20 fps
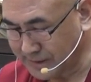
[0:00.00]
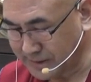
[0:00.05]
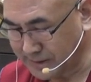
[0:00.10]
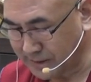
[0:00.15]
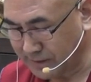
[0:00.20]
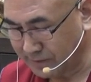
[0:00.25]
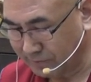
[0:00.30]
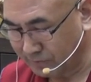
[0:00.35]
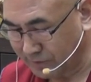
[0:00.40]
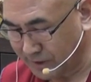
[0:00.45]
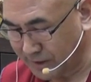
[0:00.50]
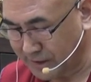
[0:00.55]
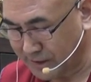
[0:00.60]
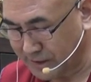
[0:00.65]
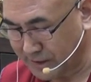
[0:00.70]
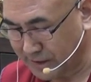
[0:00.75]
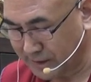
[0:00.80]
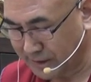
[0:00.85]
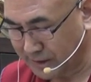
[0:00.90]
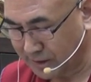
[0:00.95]
Easily
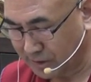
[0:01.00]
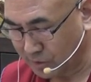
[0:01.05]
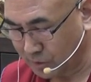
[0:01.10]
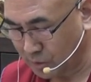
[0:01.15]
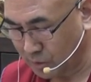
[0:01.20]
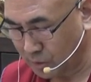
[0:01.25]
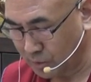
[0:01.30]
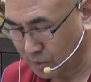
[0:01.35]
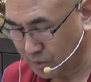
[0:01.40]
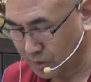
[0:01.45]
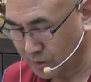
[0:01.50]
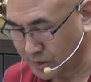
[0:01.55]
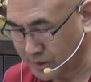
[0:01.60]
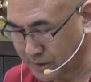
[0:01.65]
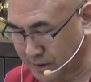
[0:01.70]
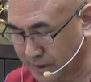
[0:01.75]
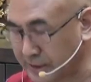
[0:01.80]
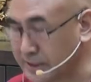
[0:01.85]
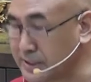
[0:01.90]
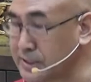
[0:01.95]
finding the
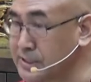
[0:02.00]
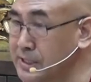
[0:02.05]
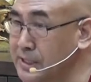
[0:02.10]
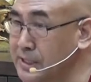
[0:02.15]
conqueror's